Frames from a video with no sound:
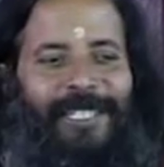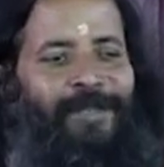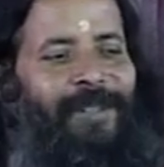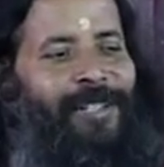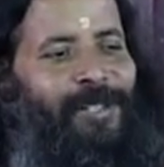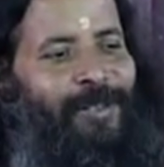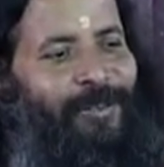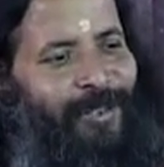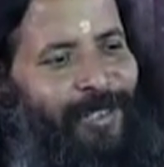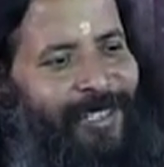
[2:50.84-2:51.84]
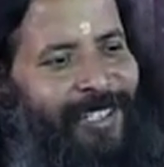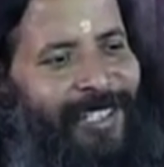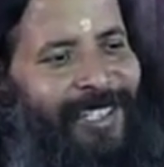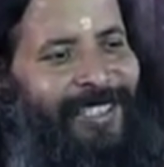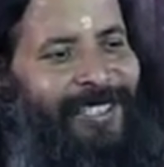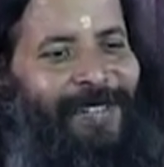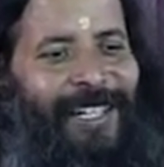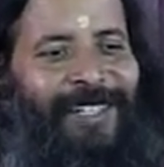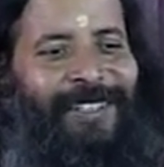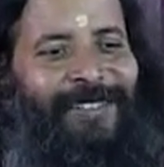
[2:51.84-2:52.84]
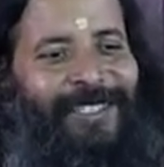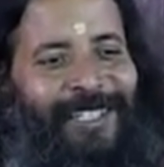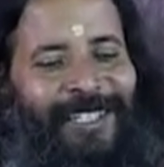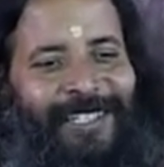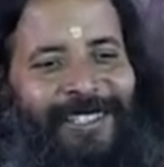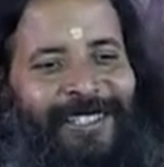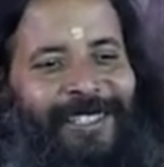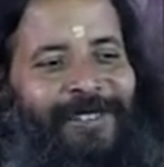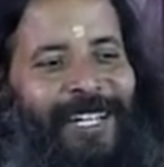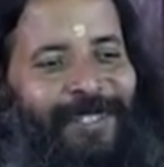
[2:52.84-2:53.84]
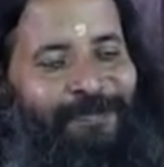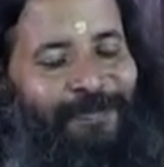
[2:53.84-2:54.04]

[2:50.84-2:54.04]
You can scold God. You can